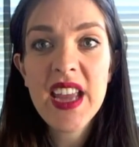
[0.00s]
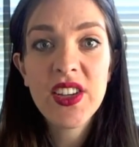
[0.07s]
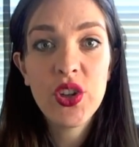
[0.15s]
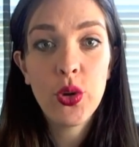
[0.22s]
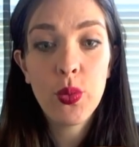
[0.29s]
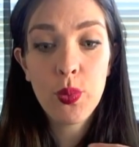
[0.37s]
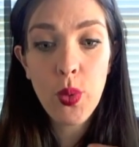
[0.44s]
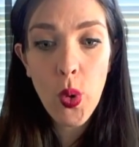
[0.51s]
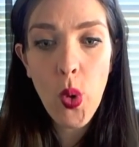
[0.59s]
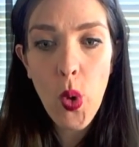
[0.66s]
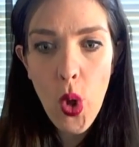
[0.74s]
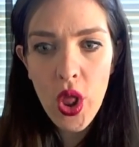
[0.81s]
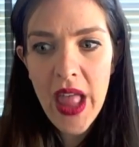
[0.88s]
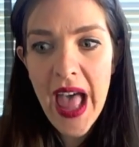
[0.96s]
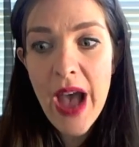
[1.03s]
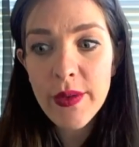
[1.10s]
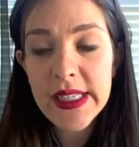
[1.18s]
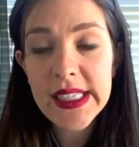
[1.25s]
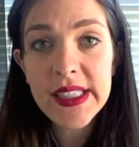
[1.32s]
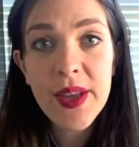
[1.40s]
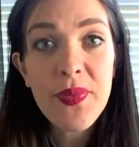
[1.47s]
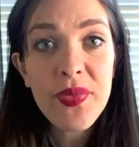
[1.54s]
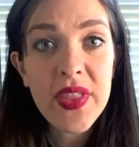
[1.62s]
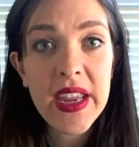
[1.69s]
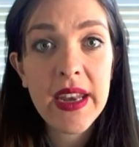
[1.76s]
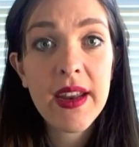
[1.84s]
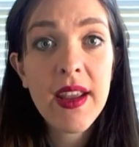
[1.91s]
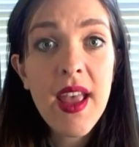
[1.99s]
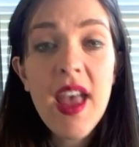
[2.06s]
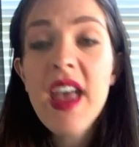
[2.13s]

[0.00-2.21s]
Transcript: to pull out something